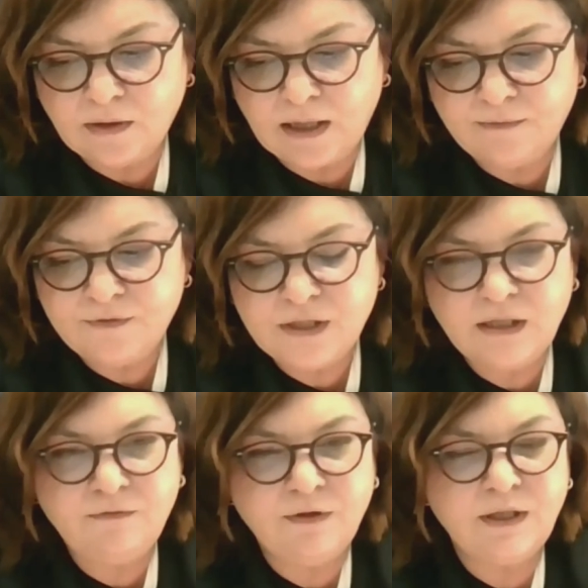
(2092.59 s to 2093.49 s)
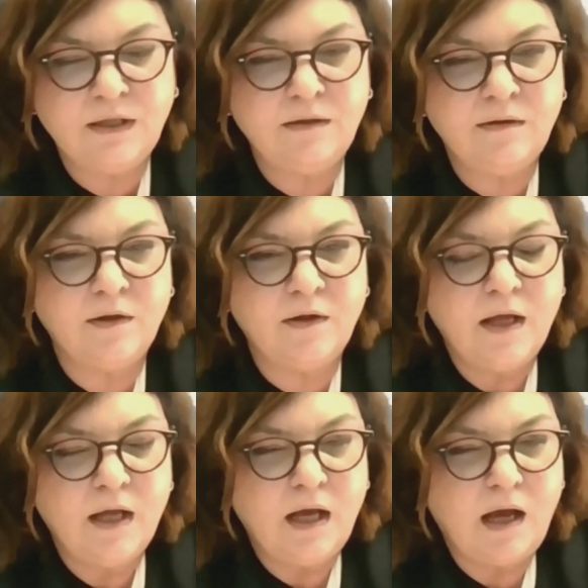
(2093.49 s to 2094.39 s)
I have seen, even in
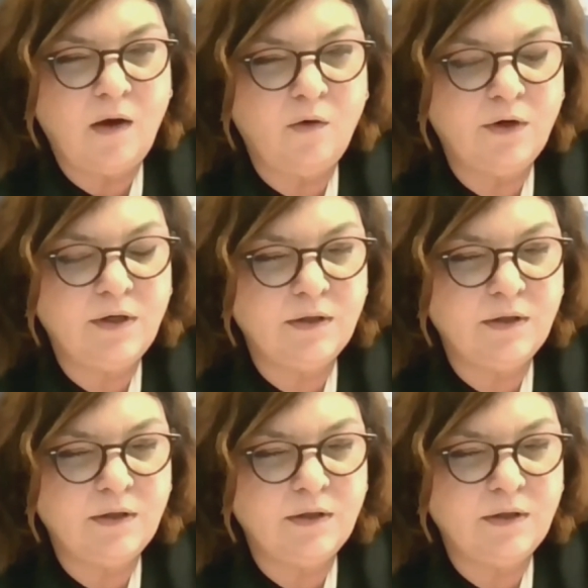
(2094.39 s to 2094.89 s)
our